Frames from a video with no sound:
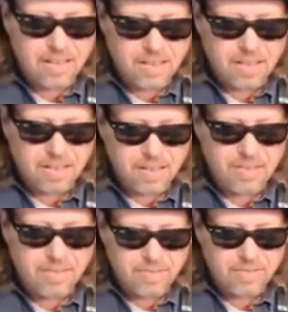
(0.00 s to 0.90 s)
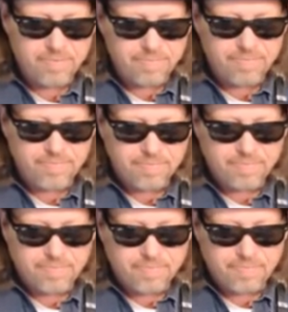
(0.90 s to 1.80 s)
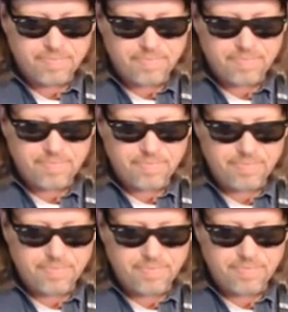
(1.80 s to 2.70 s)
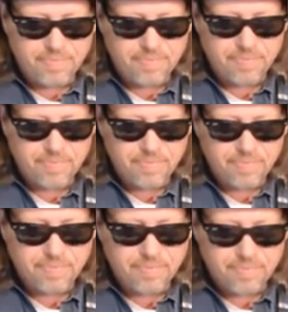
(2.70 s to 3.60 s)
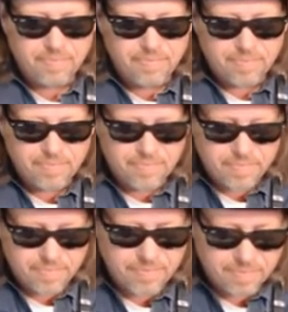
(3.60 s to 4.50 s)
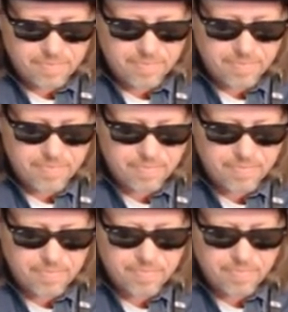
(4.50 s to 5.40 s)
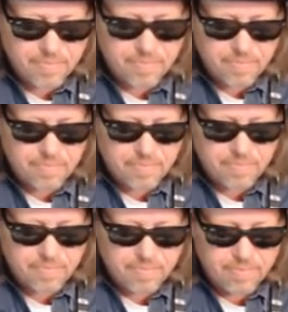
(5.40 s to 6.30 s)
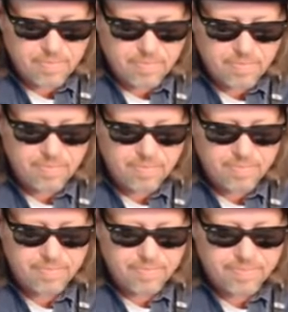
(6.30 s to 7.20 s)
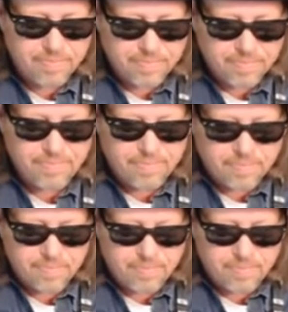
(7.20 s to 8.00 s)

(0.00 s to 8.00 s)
The person shown says nothing.